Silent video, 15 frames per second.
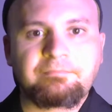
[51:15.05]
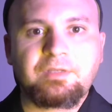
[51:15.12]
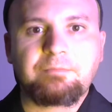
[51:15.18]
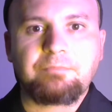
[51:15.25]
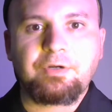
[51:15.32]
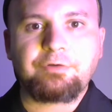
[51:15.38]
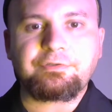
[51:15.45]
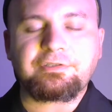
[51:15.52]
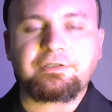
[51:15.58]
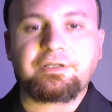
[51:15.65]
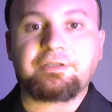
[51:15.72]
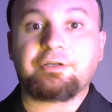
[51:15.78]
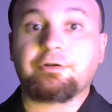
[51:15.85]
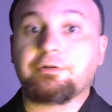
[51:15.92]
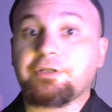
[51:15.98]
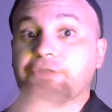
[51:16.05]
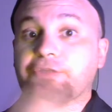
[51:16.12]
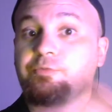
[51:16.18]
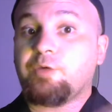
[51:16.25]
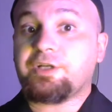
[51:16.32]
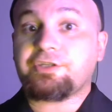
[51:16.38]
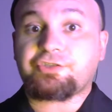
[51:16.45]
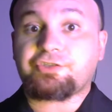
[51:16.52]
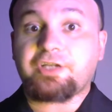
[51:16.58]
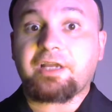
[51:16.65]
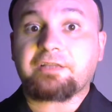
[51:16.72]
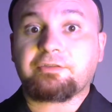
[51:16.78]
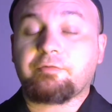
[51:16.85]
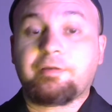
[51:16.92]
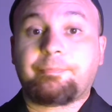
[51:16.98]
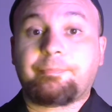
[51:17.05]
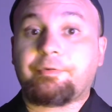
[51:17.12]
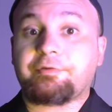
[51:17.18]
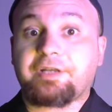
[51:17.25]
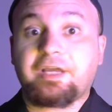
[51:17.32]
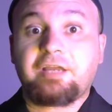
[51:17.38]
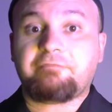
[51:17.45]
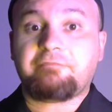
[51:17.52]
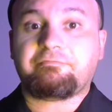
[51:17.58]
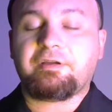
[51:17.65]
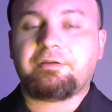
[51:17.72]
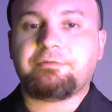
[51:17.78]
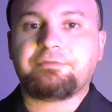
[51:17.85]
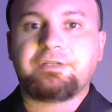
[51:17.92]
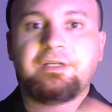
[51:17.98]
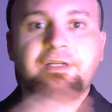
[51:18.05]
Mostly. The earliest one is Jack the Ripper that I found.